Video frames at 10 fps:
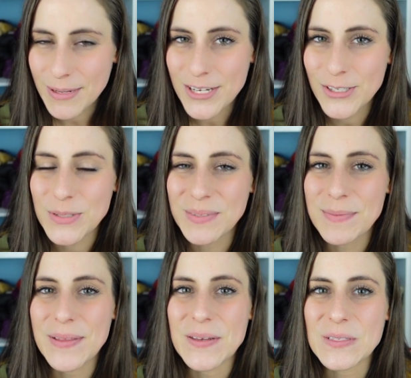special to me,
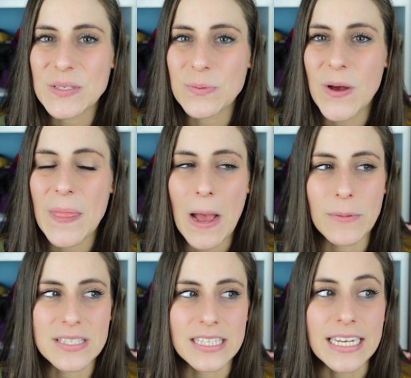but this is one that
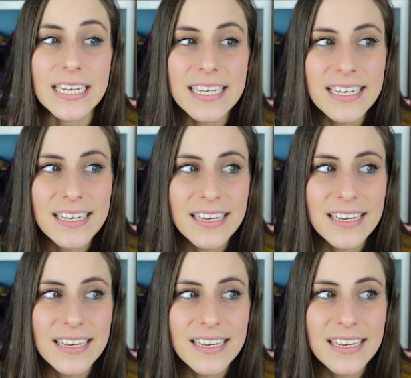was like,